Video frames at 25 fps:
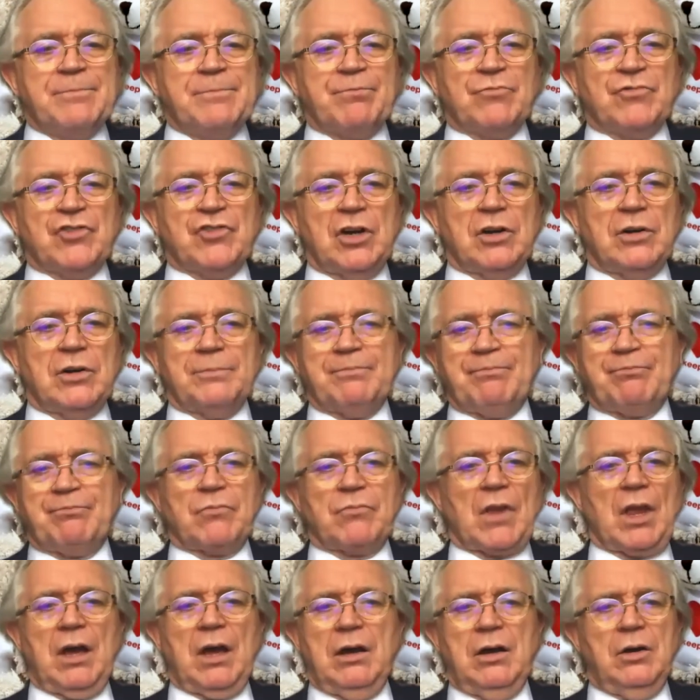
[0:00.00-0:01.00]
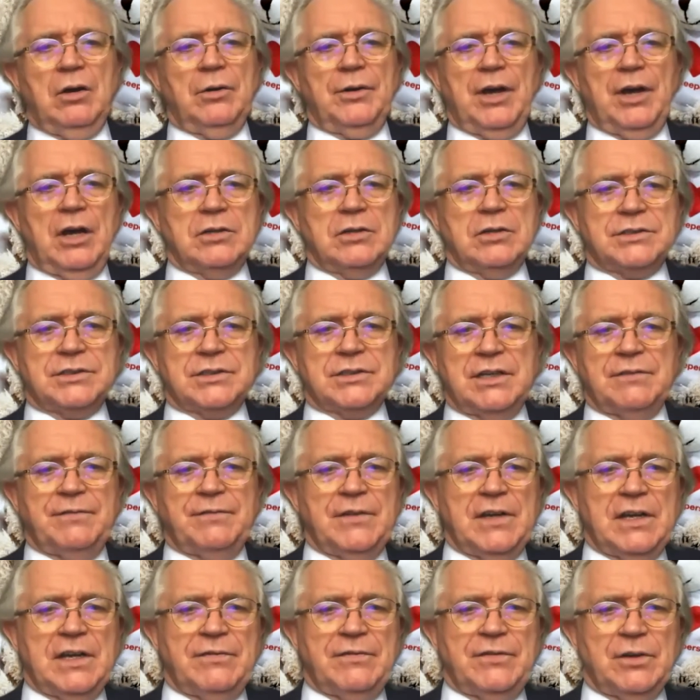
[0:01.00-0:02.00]
So who knows,
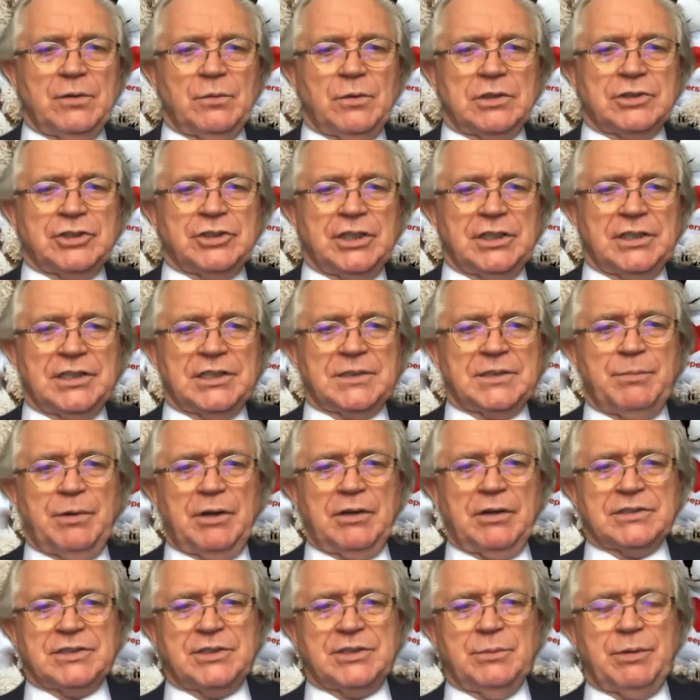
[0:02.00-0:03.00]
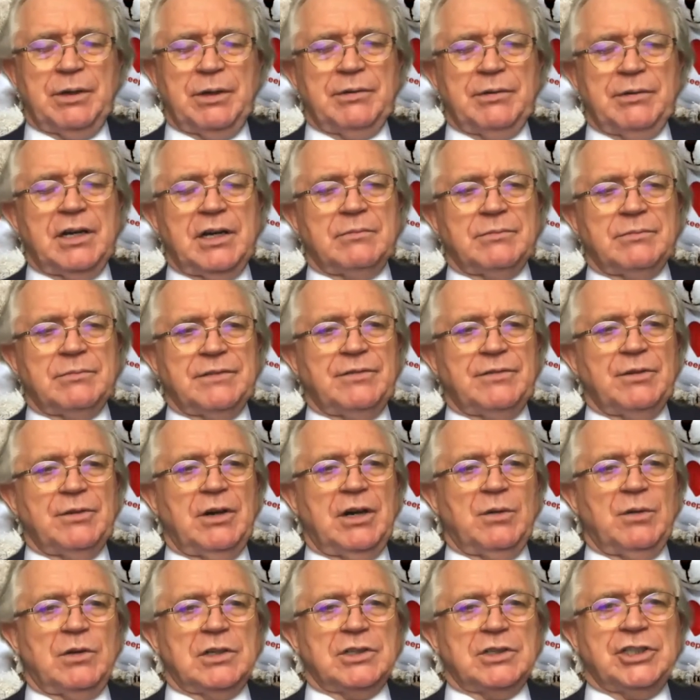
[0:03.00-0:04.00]
if you're watching this, Boris, you probably aren't, but if you
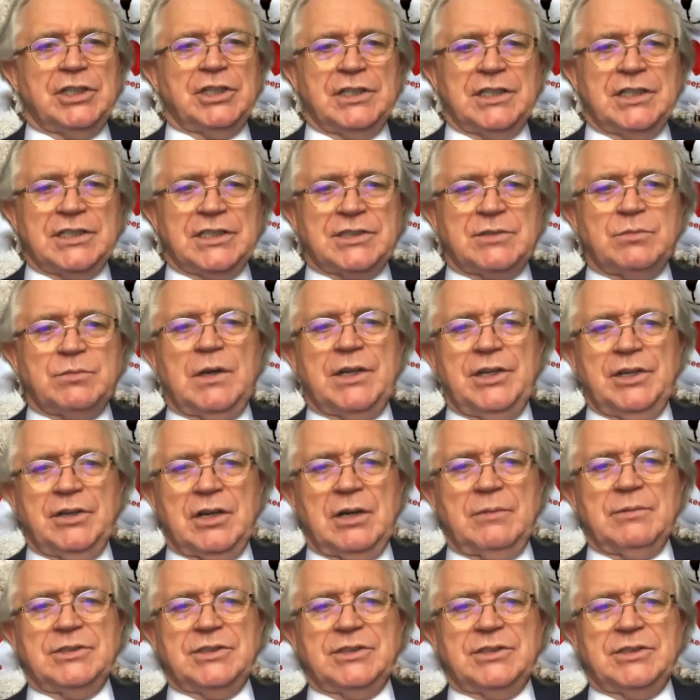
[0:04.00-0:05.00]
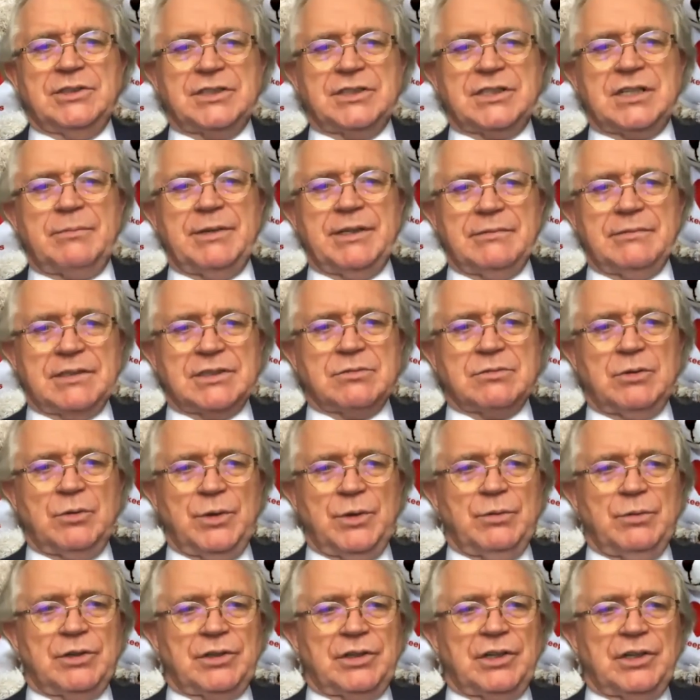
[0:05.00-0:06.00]
are watching this, when are you coming to Summit? That's what we
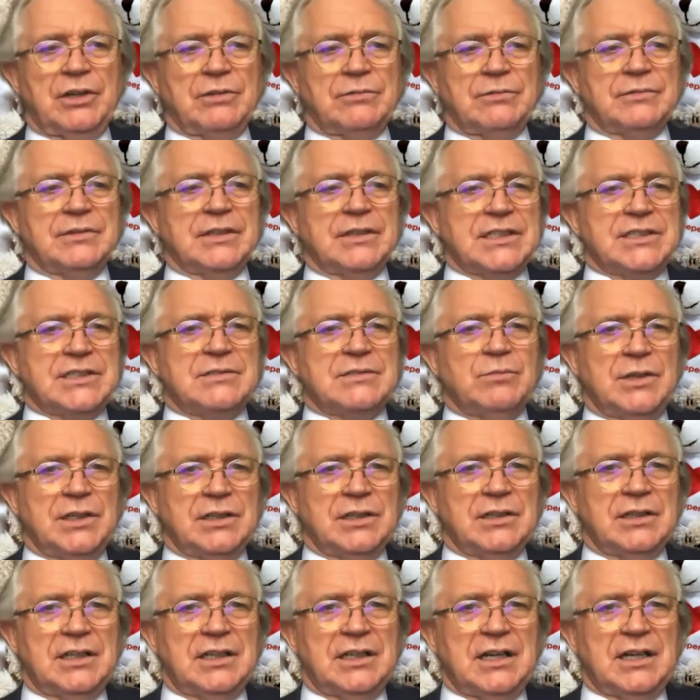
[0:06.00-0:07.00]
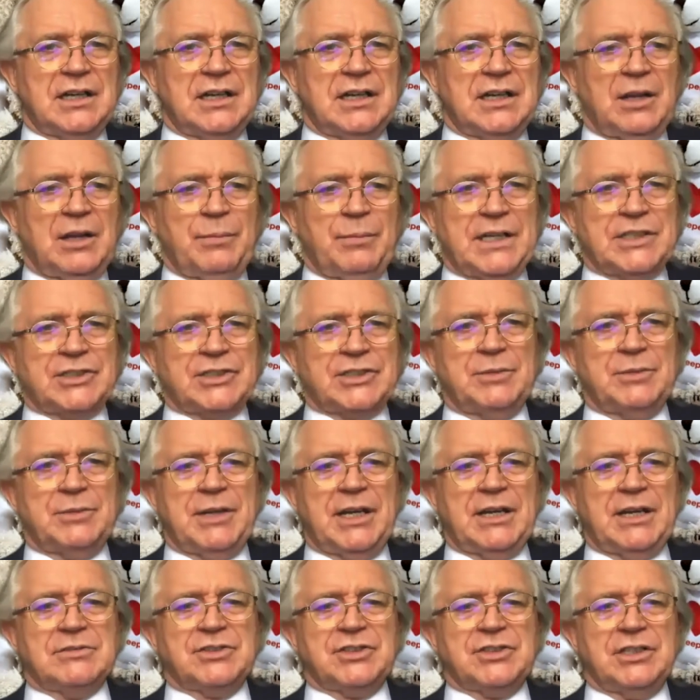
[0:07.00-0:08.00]
want to know. I'll pester him now
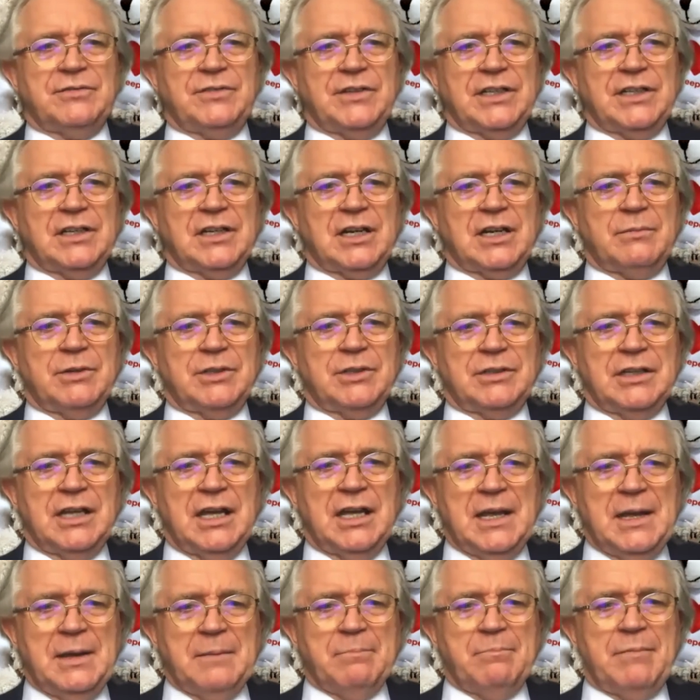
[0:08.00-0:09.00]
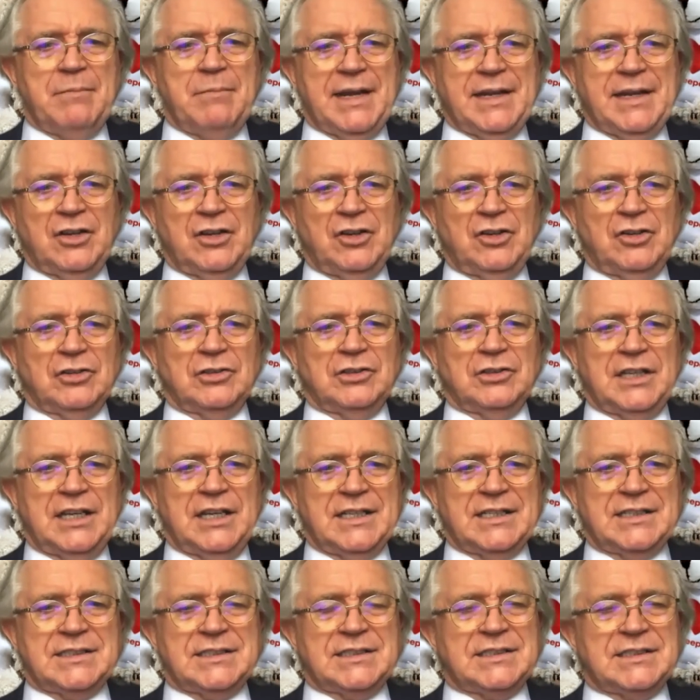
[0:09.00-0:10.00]
and see if he can come and make good
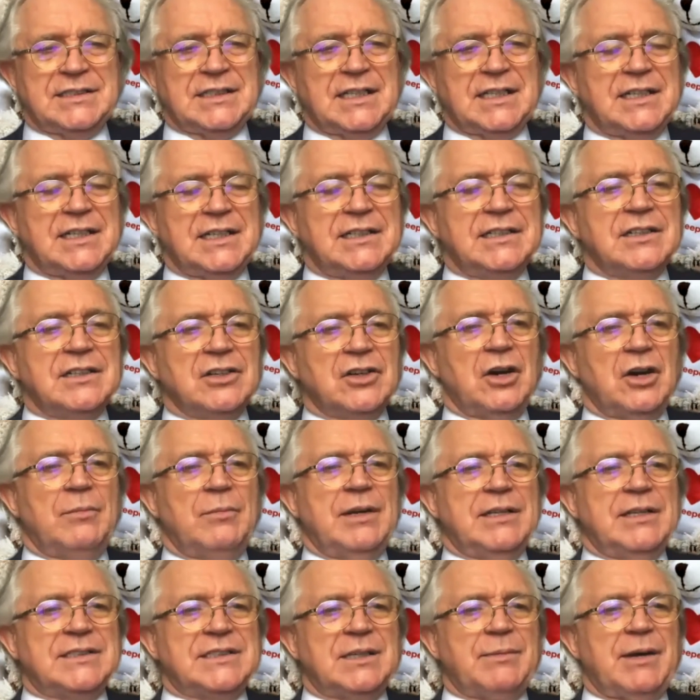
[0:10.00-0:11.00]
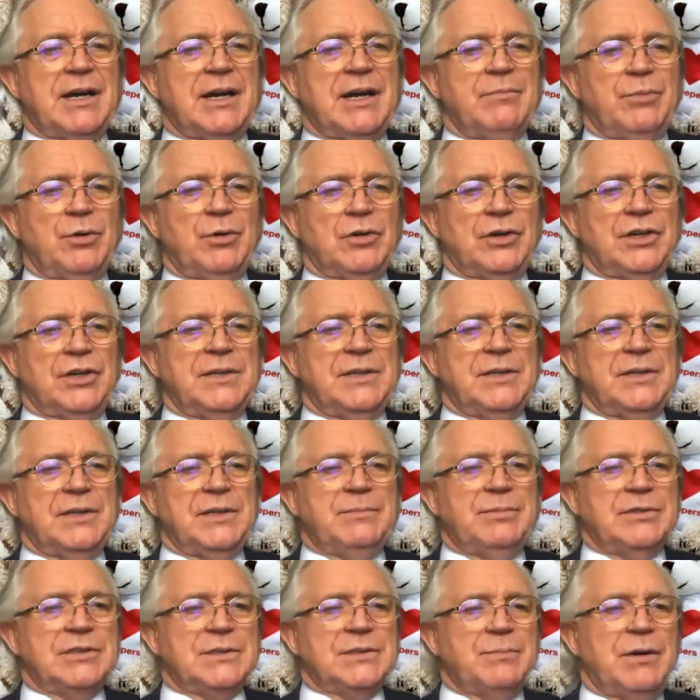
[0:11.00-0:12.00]
his comments about
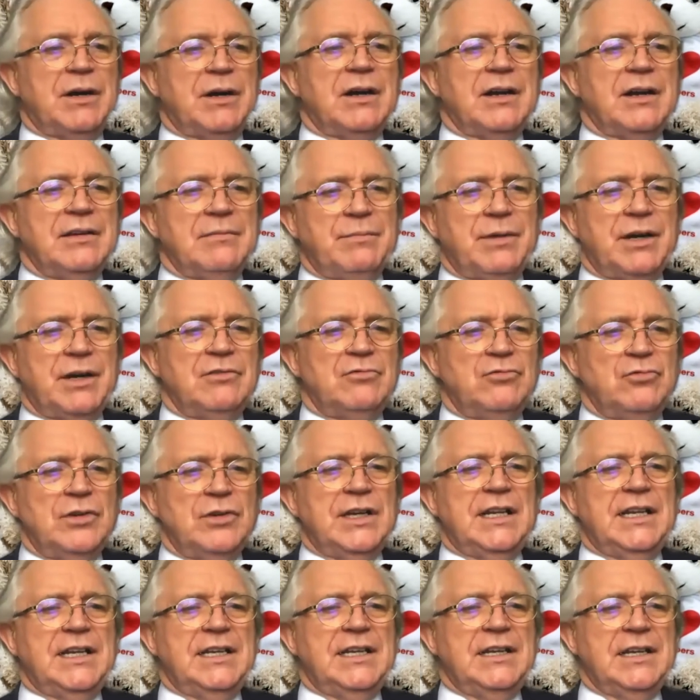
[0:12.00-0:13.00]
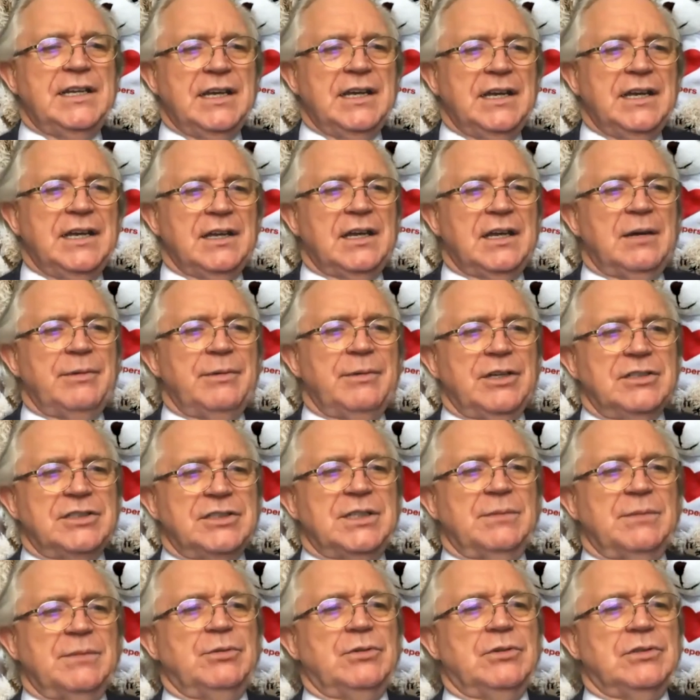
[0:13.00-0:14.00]
bookkeepers by really coming and
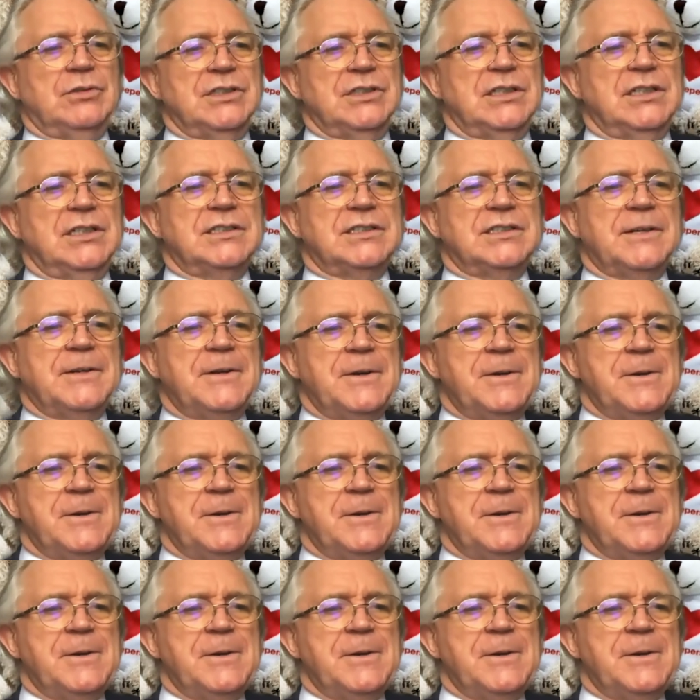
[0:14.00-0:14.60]
supporting us.